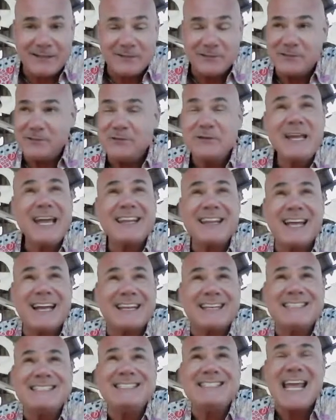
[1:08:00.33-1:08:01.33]
dude, you get
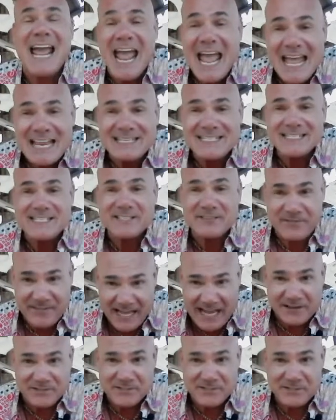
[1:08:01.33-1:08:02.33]
like tens of
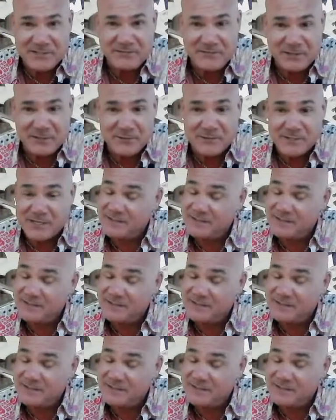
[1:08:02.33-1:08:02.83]
thousands of views.